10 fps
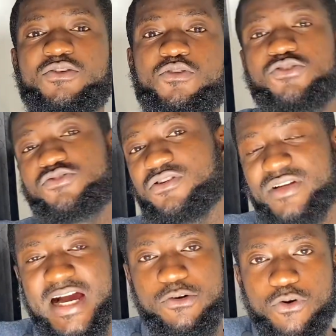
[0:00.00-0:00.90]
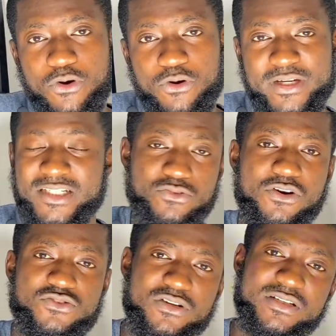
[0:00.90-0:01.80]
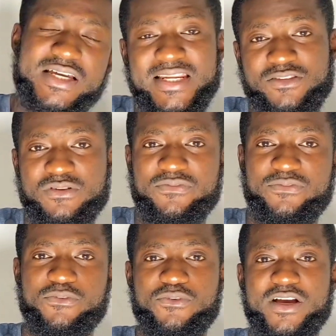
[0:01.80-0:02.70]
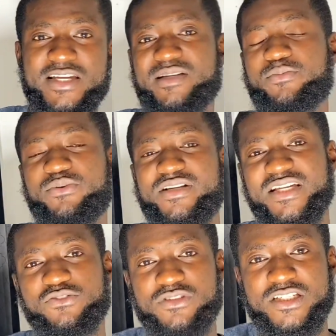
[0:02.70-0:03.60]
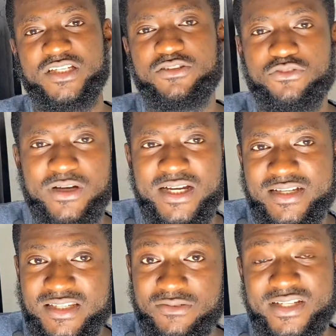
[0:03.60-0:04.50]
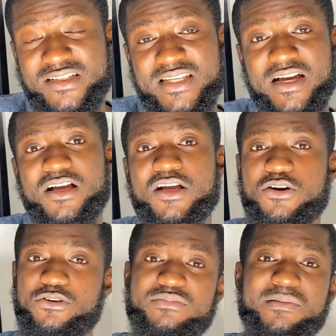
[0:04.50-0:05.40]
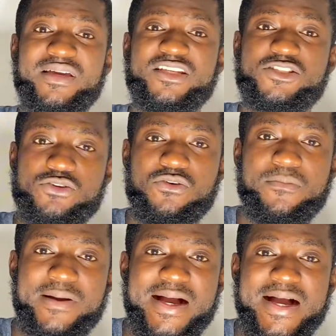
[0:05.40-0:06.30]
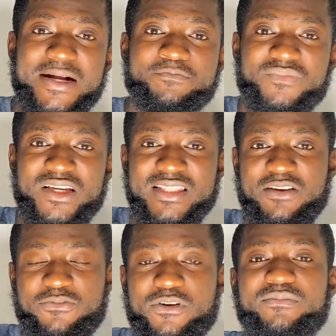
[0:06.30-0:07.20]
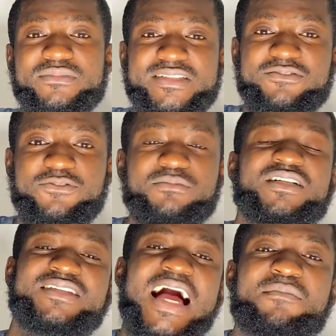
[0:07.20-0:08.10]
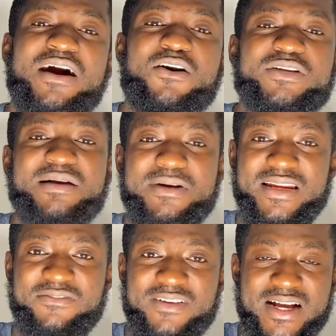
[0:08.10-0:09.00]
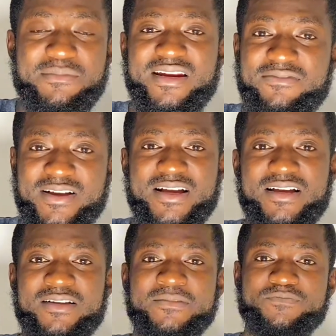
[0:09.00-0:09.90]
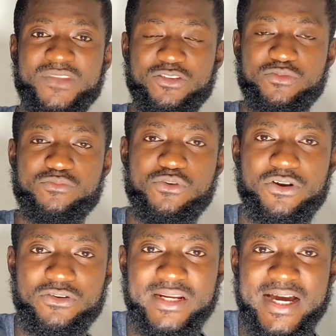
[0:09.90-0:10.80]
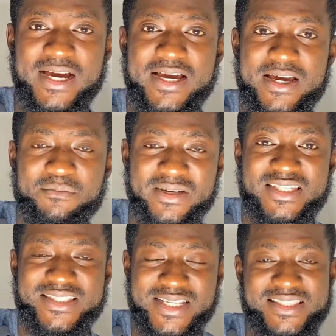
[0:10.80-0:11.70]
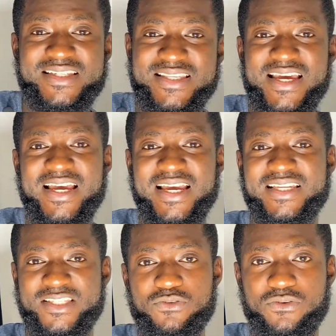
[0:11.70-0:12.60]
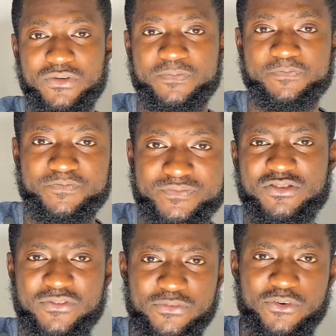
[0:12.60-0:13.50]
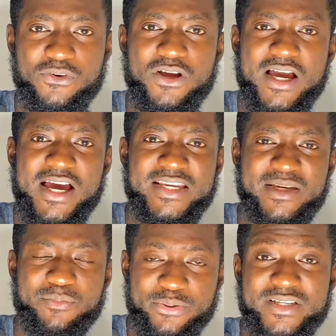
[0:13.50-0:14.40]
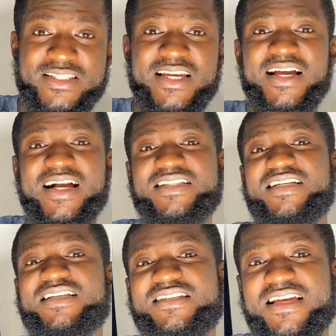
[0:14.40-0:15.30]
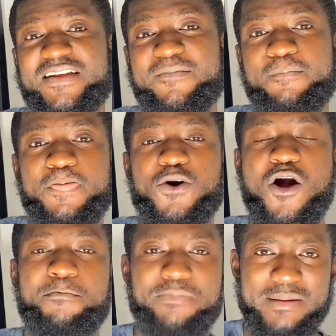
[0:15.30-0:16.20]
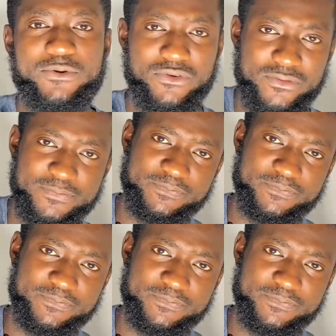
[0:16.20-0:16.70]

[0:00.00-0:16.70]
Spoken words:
or sorry ako or yes or sorry now so for a year prince at a channel no kind of Rashida wouldn't say any job now from the time oh yeah motherfucker no more no na many started say a job home now so for a year prince a catch and say on bamono